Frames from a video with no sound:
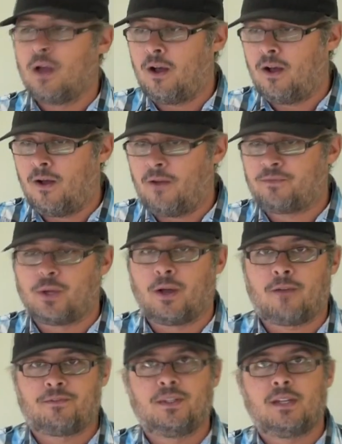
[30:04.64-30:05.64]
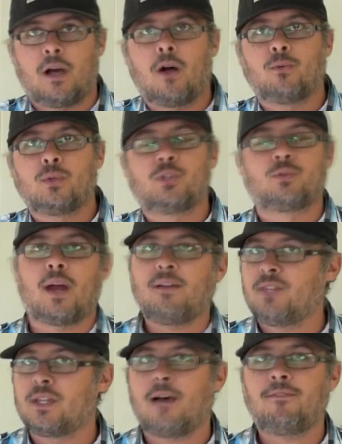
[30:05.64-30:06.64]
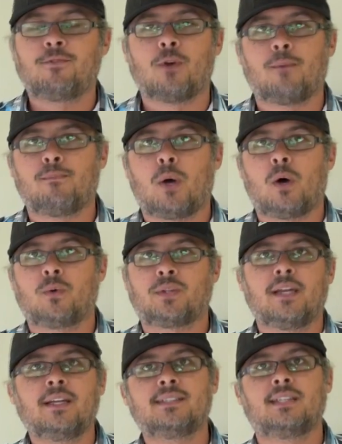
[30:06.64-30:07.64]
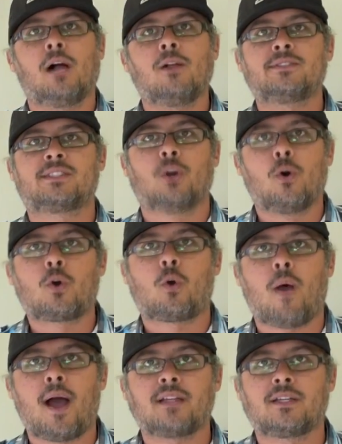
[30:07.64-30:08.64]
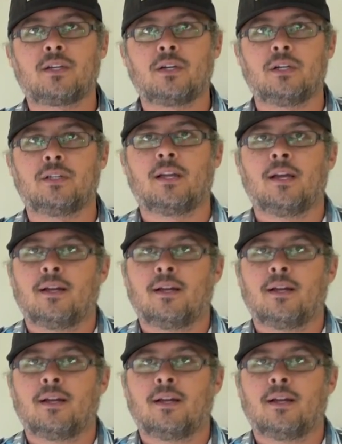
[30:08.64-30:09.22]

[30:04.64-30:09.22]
all-wheel drive in off-road mode is also quite good.